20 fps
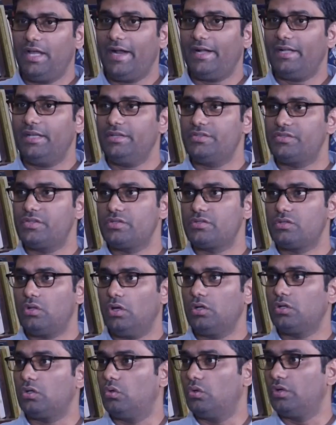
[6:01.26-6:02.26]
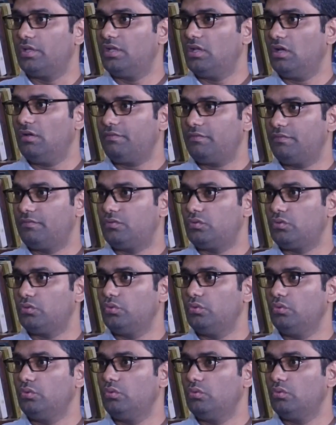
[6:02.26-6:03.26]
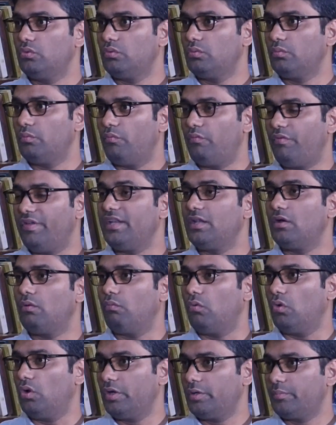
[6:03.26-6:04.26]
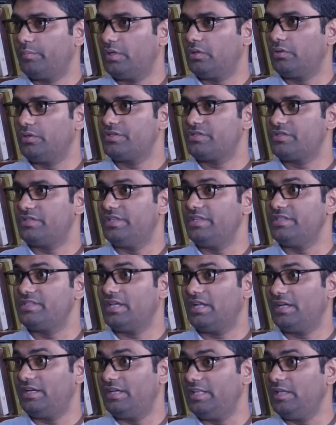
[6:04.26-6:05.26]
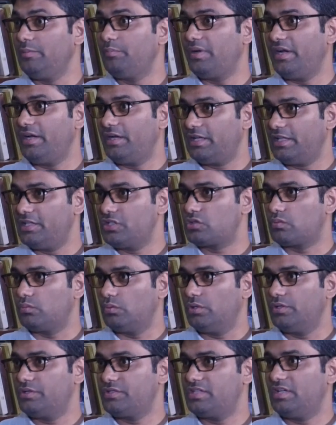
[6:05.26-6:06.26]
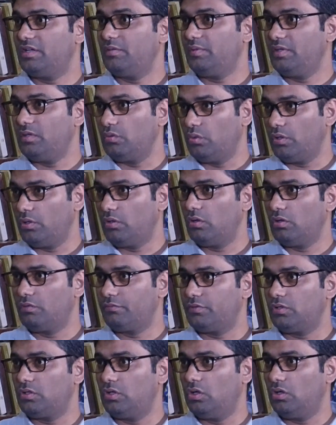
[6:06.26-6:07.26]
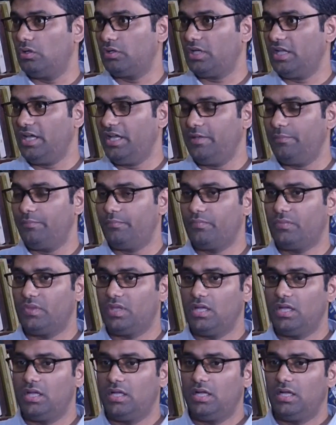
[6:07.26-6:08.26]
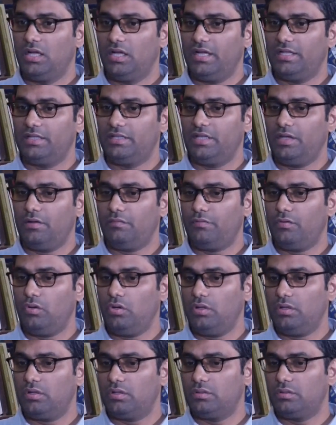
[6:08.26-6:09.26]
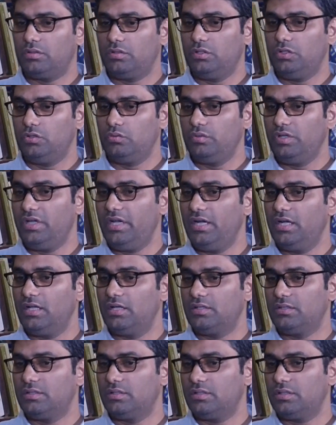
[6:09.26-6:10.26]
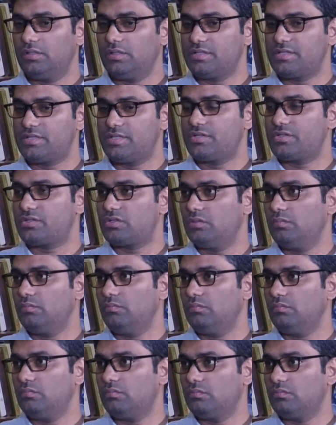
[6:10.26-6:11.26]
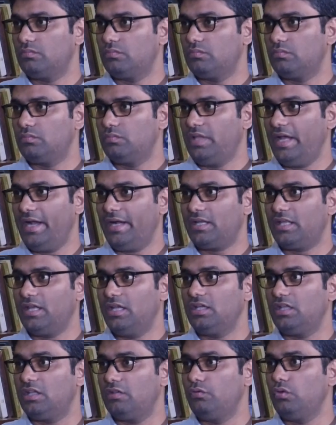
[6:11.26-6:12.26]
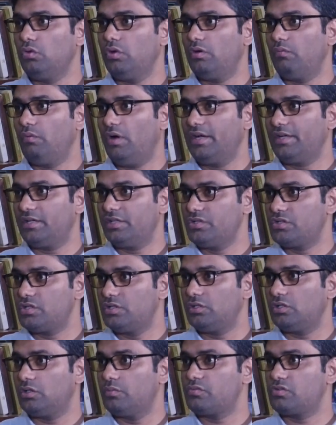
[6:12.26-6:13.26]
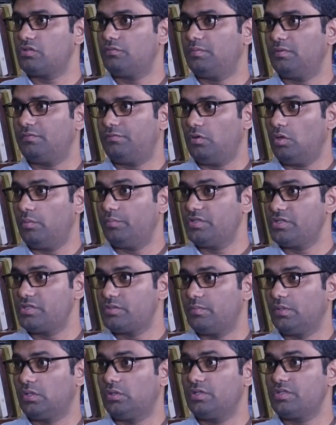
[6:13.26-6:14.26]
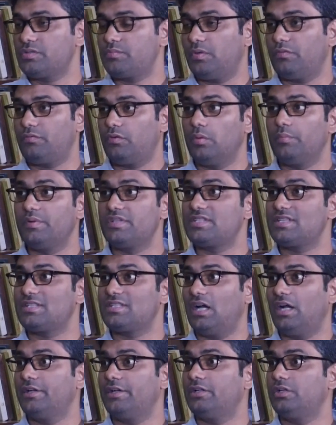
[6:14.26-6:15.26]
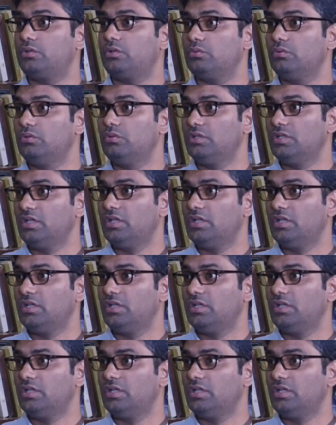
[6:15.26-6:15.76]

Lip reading: tactics is not good enough to win a war because these are deep entrenched wars that have been going on for a long time. And therefore, you need a system that can give you advantage in terms of performance, because performance is harder to